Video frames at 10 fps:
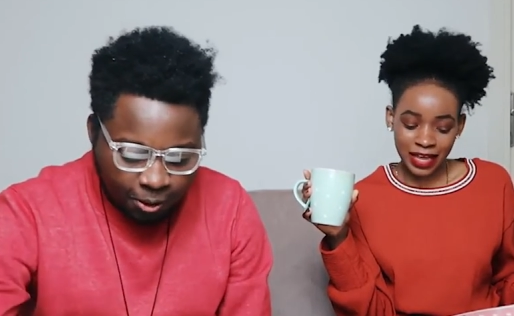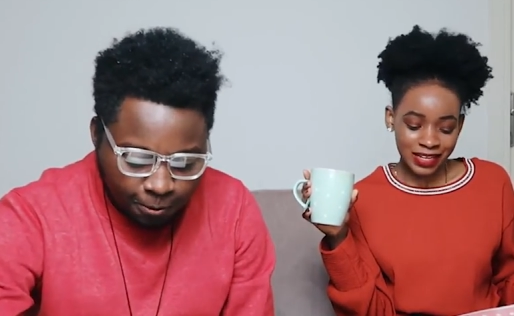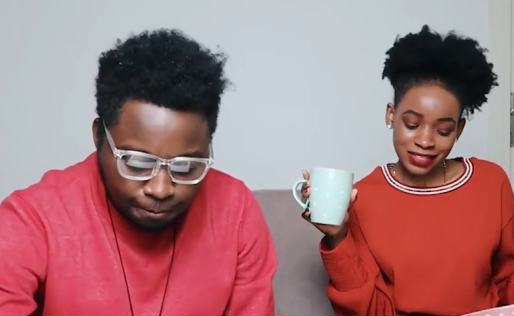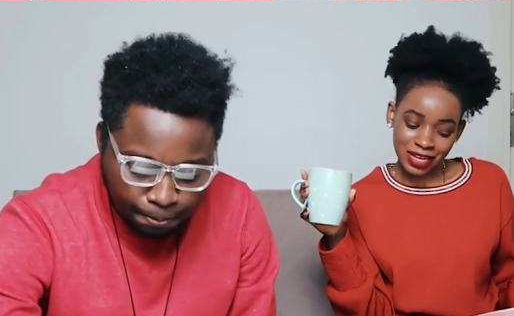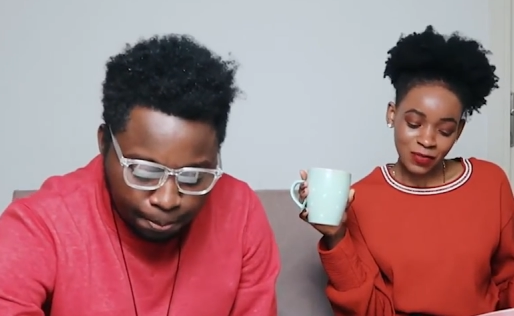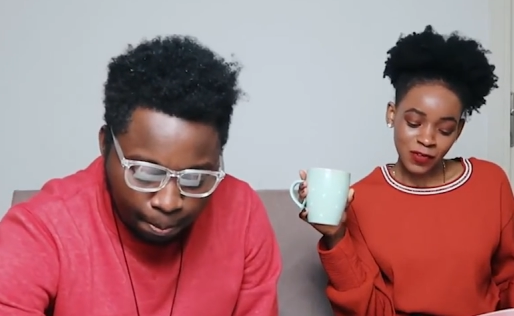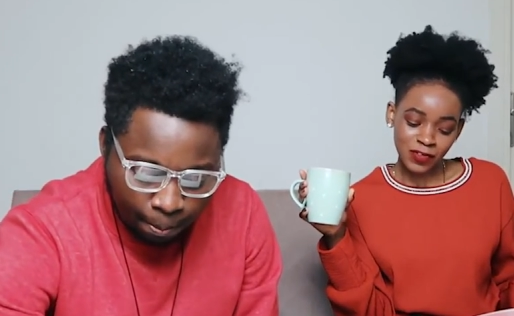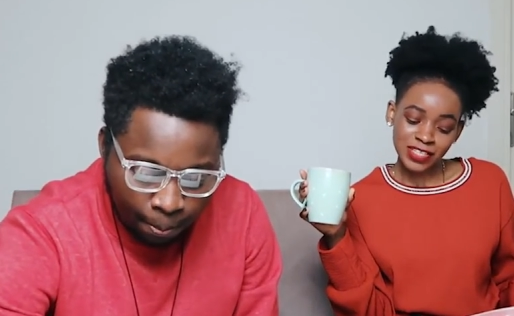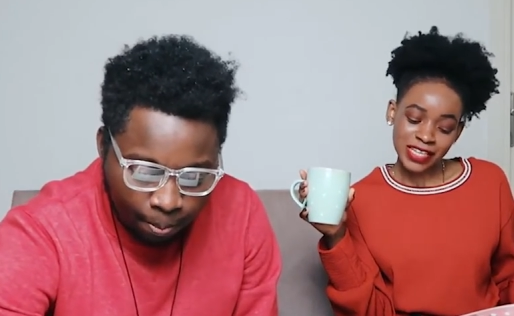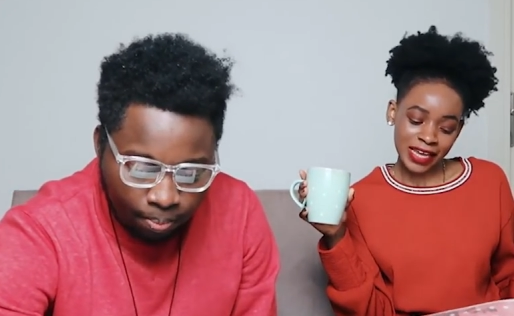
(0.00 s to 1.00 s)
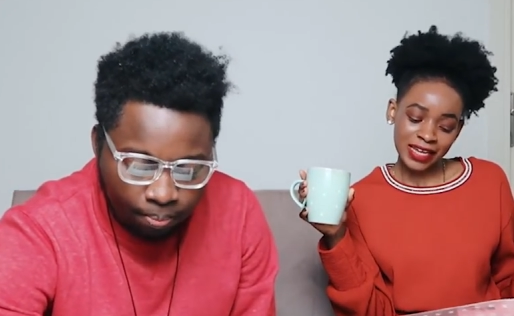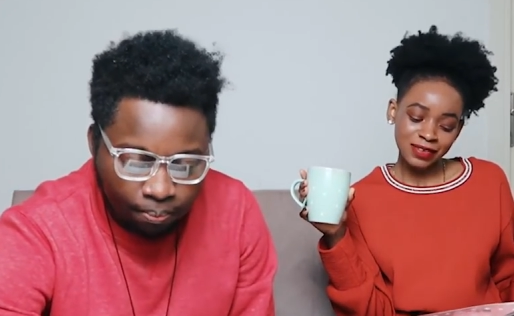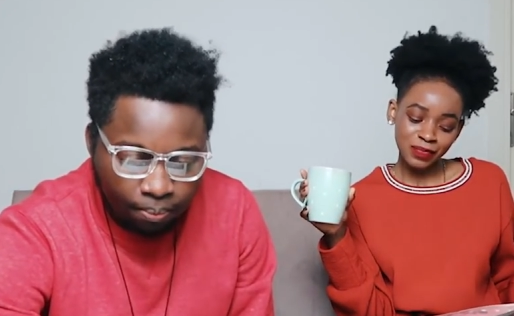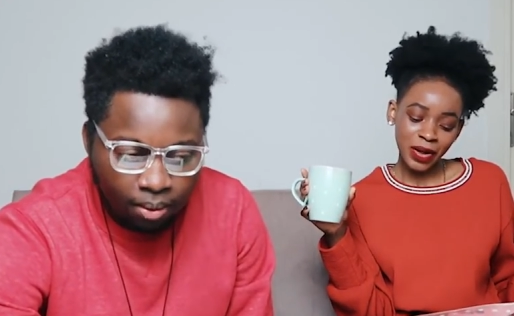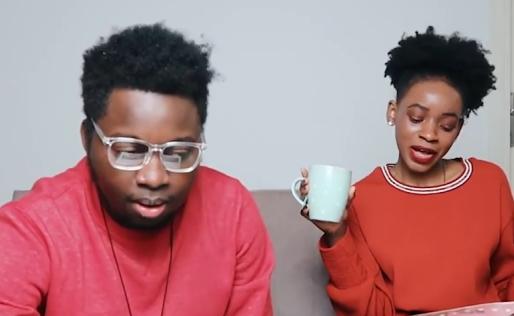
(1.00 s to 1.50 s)
Speaker 1: I eat some of yours, I
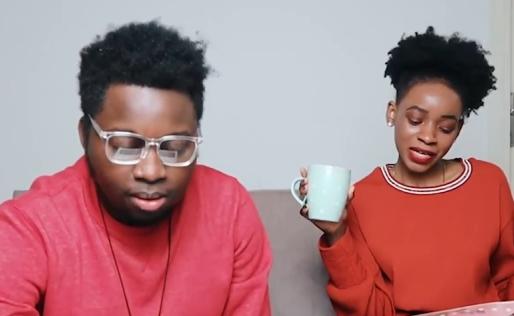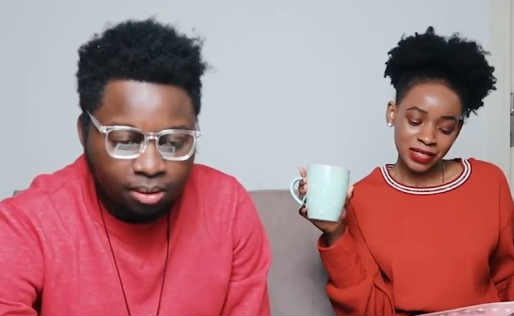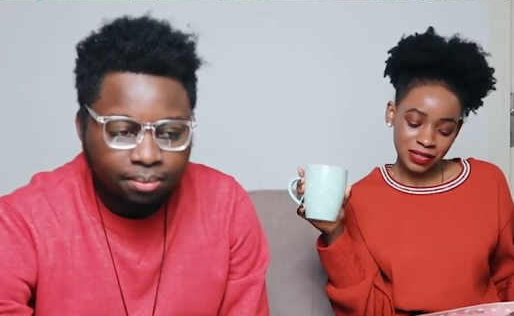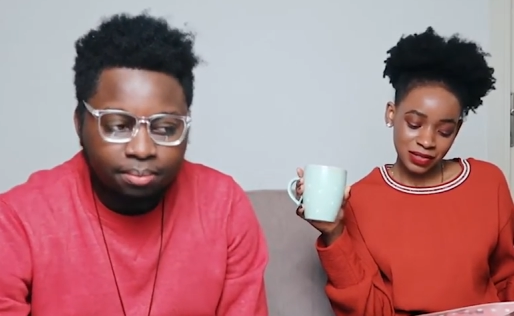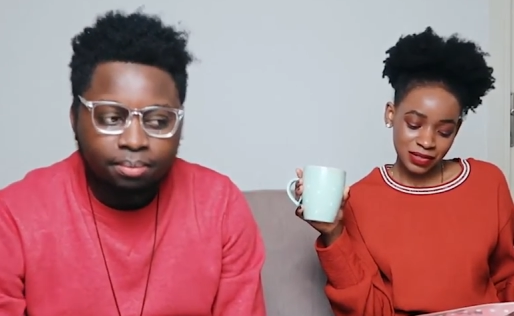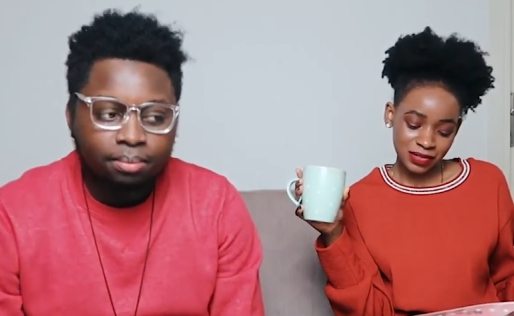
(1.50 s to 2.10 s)
eat mine.